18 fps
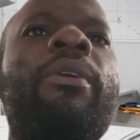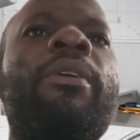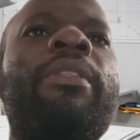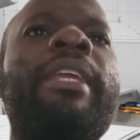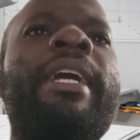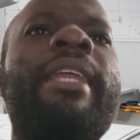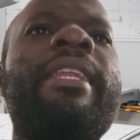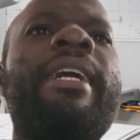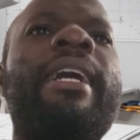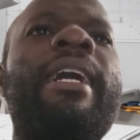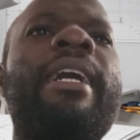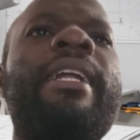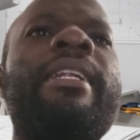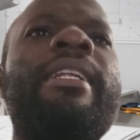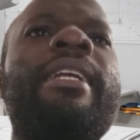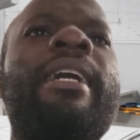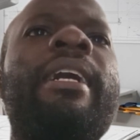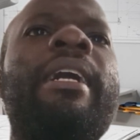On the other
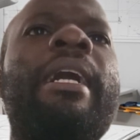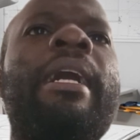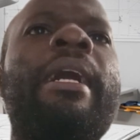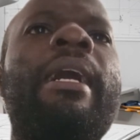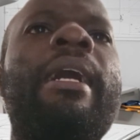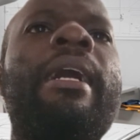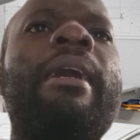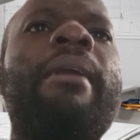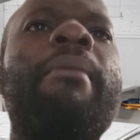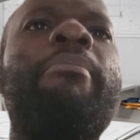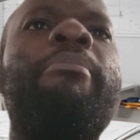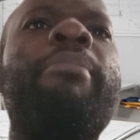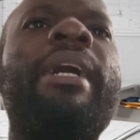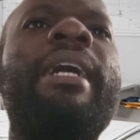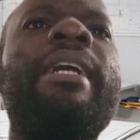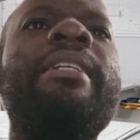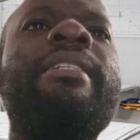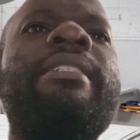hand,
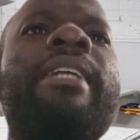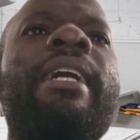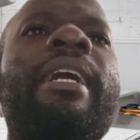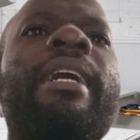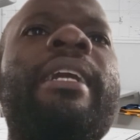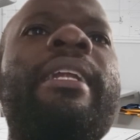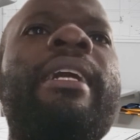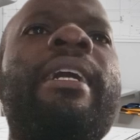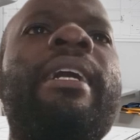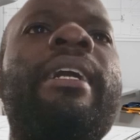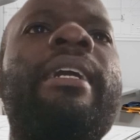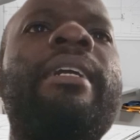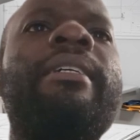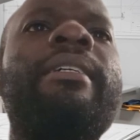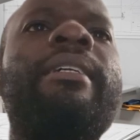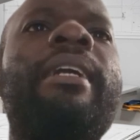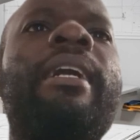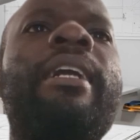piles are
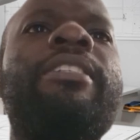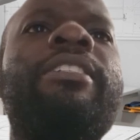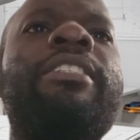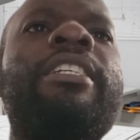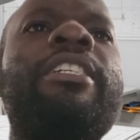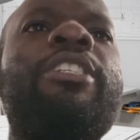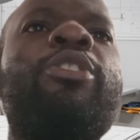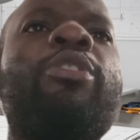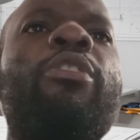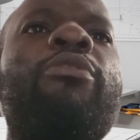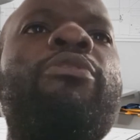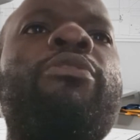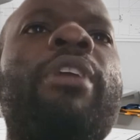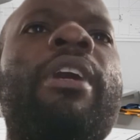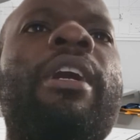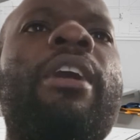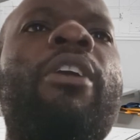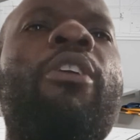a series of
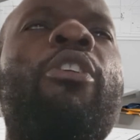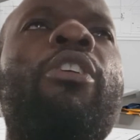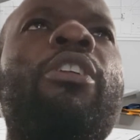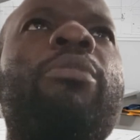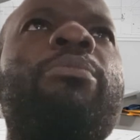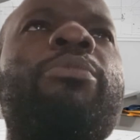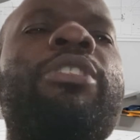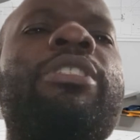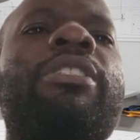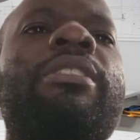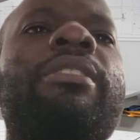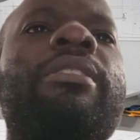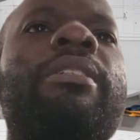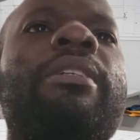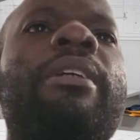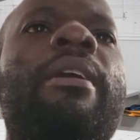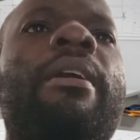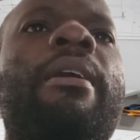columns.
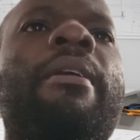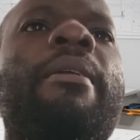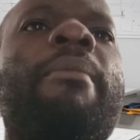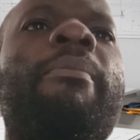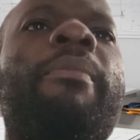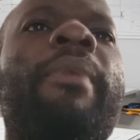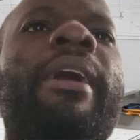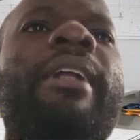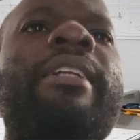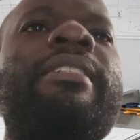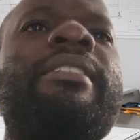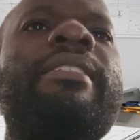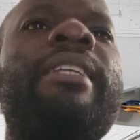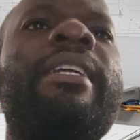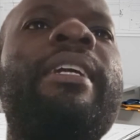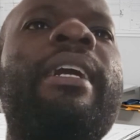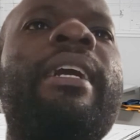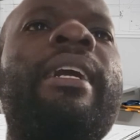Piles,
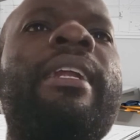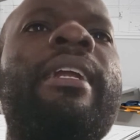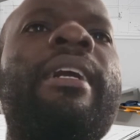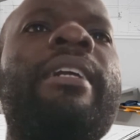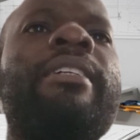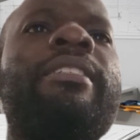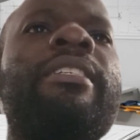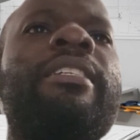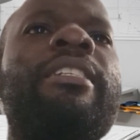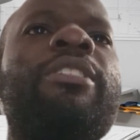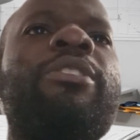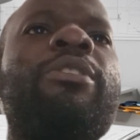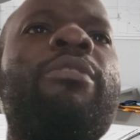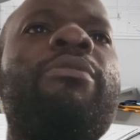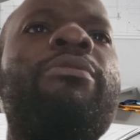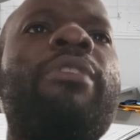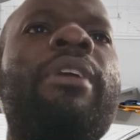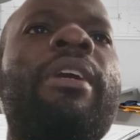they are a series
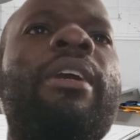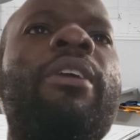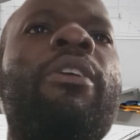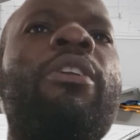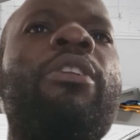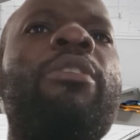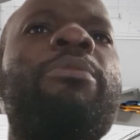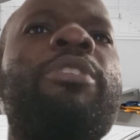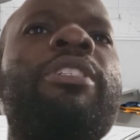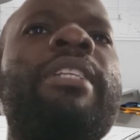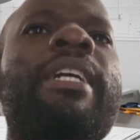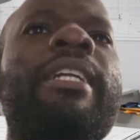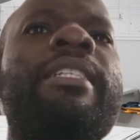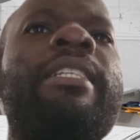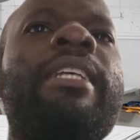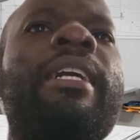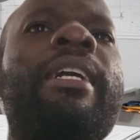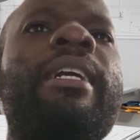of columns
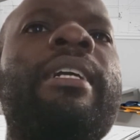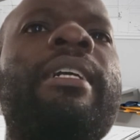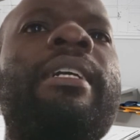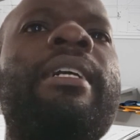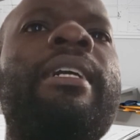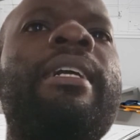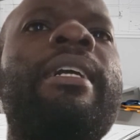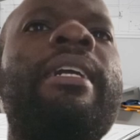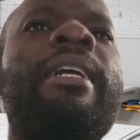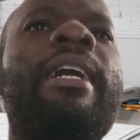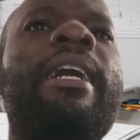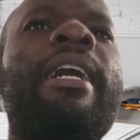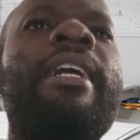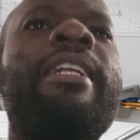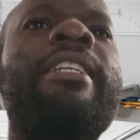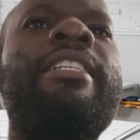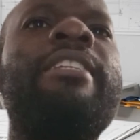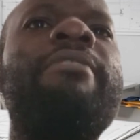that
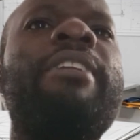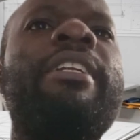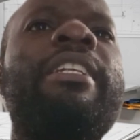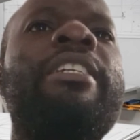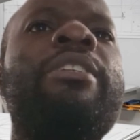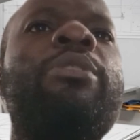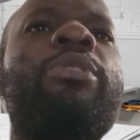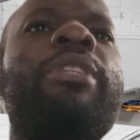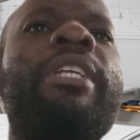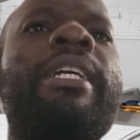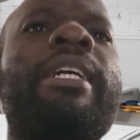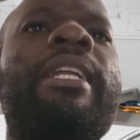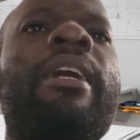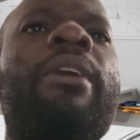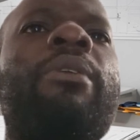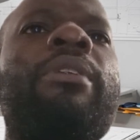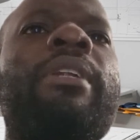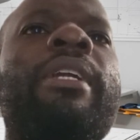are driven into the
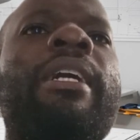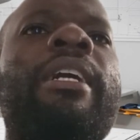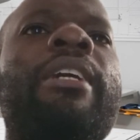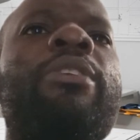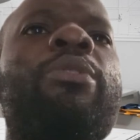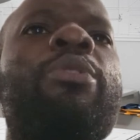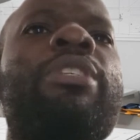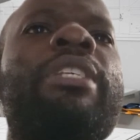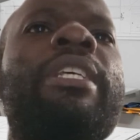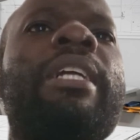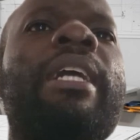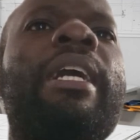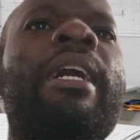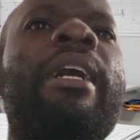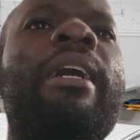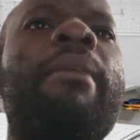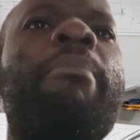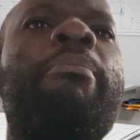ground using
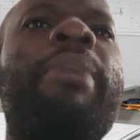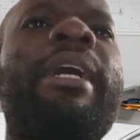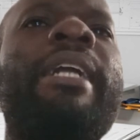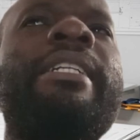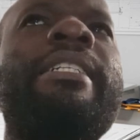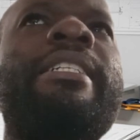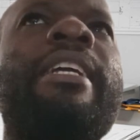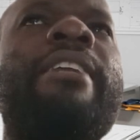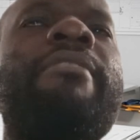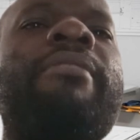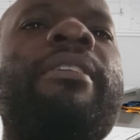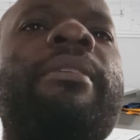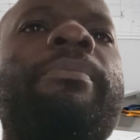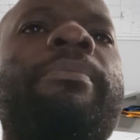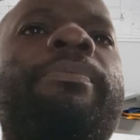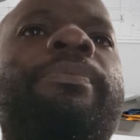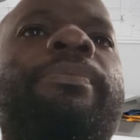a pile driver.